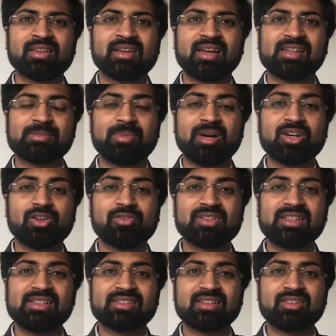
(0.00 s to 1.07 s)
As a part of
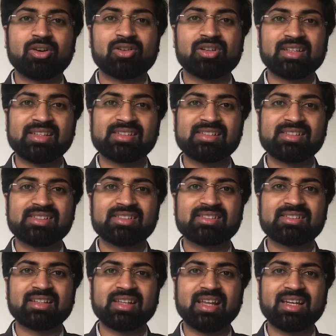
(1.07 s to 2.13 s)
these organizations
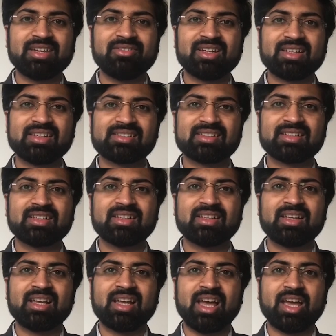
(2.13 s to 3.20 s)
and activities,
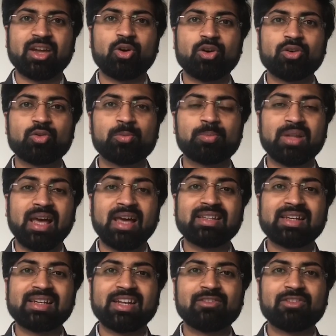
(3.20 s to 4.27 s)
I got to plan
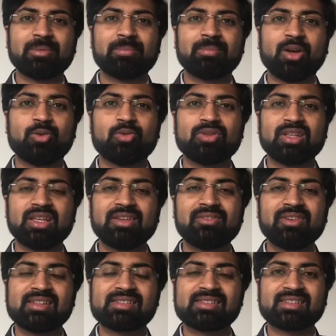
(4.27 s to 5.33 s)
and develop my own
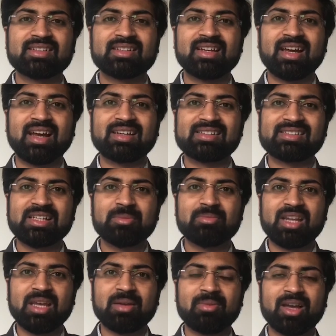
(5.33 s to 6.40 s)
events. At the same
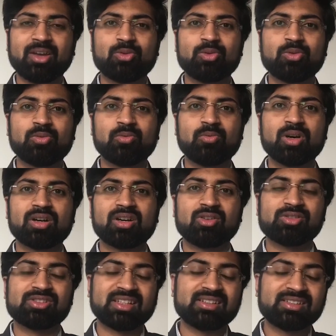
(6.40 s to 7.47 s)
time, I could work
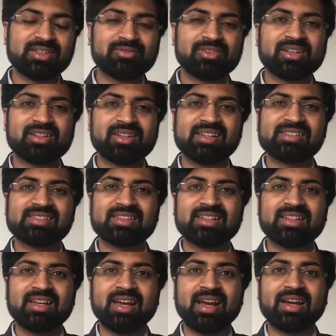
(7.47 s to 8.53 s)
on sensor frontends
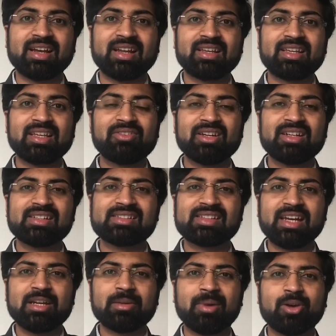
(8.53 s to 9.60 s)
and even
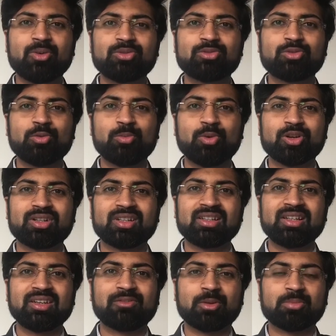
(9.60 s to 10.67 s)
designed my own robot
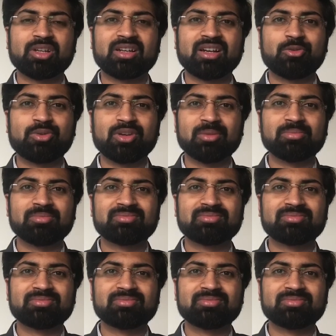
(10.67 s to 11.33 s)
from the ground up.